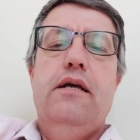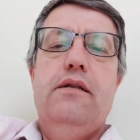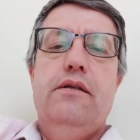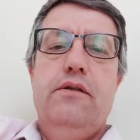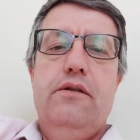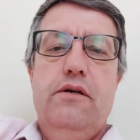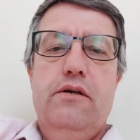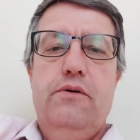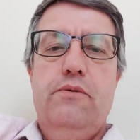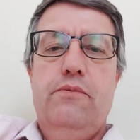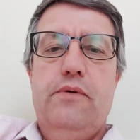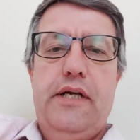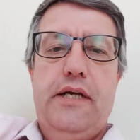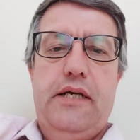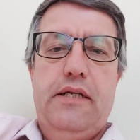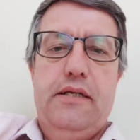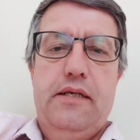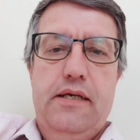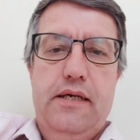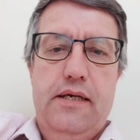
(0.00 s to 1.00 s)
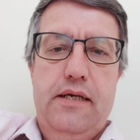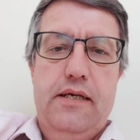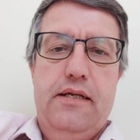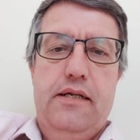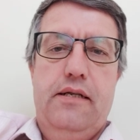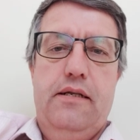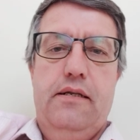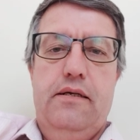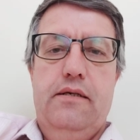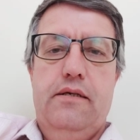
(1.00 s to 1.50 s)
No way in
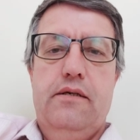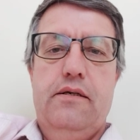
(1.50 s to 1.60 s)
hell